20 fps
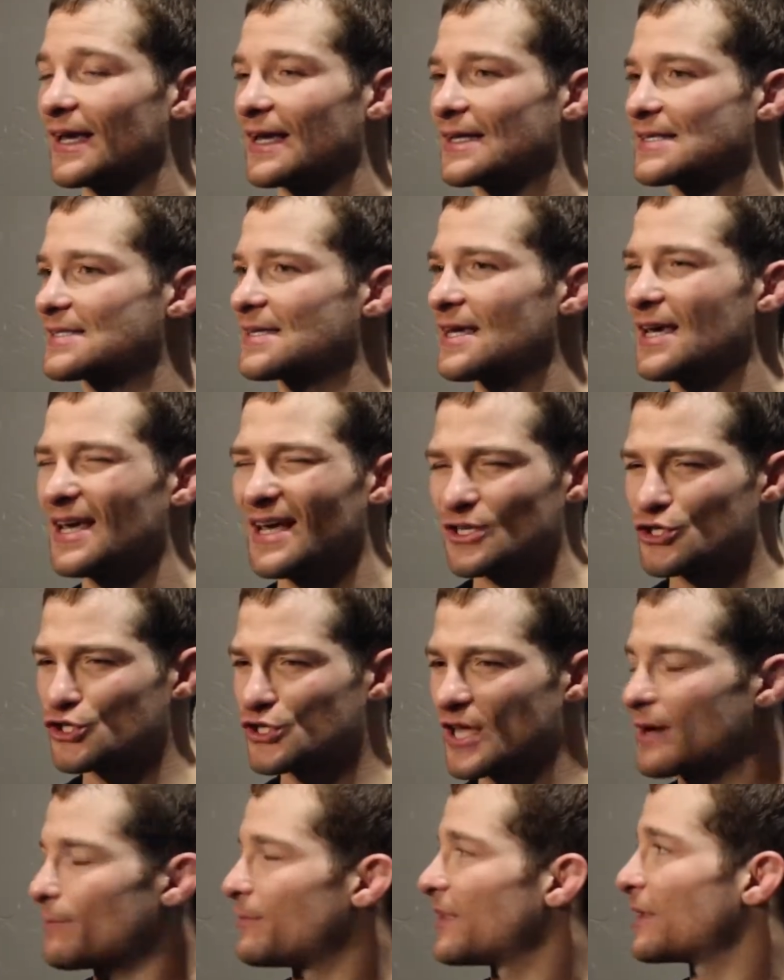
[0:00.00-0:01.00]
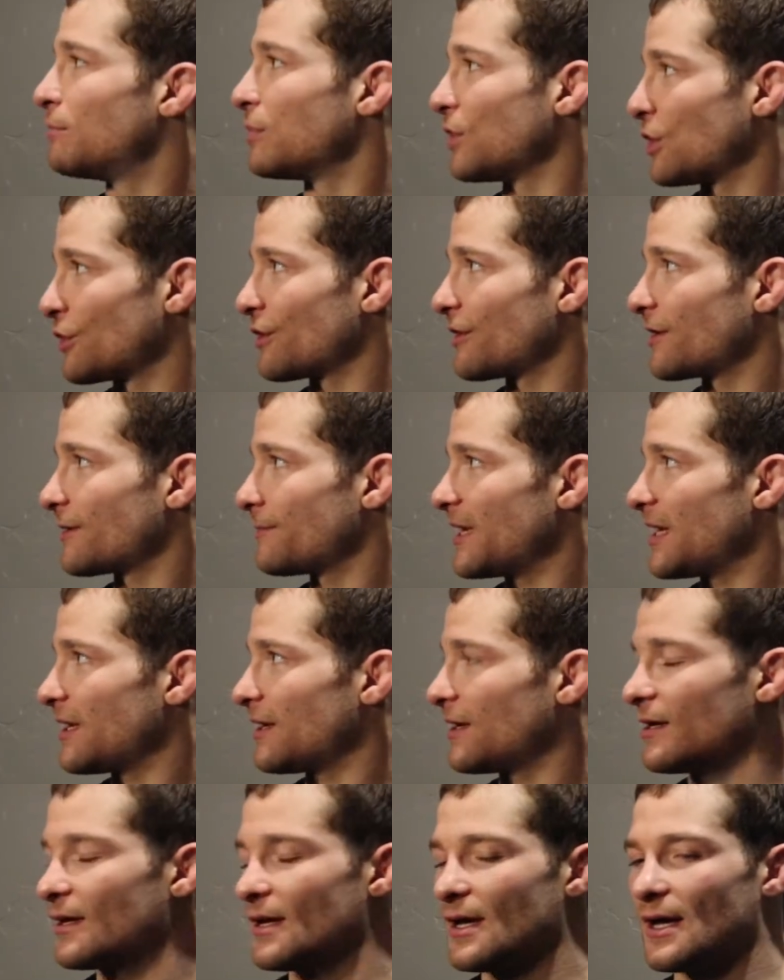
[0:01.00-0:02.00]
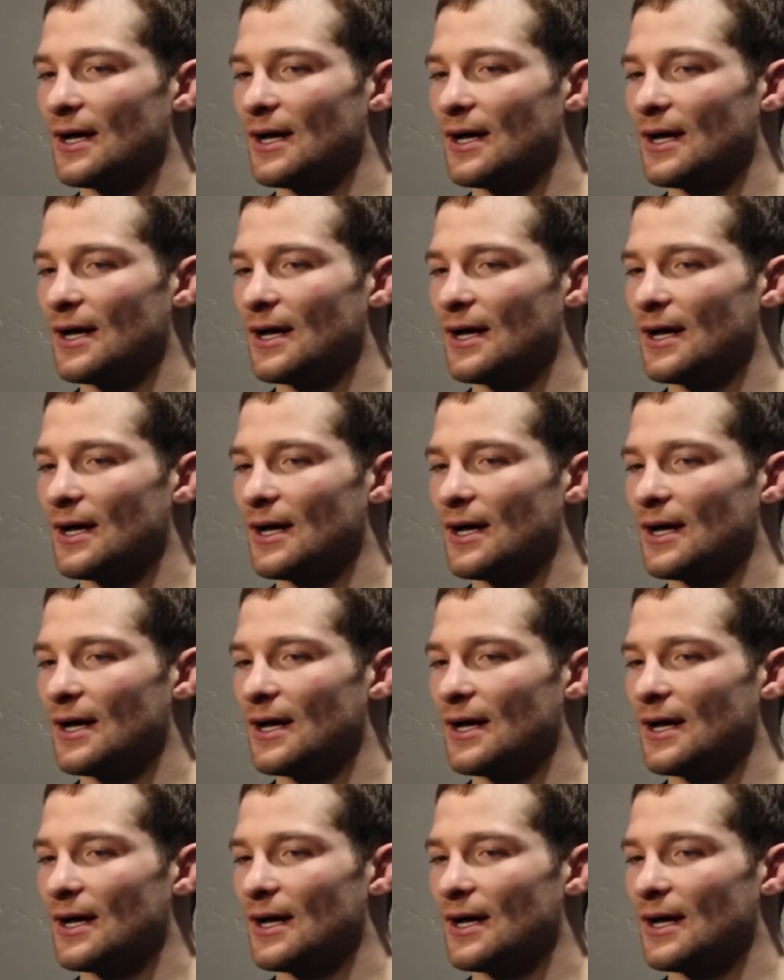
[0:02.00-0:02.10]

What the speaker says: Like, it's just like a big blur to me.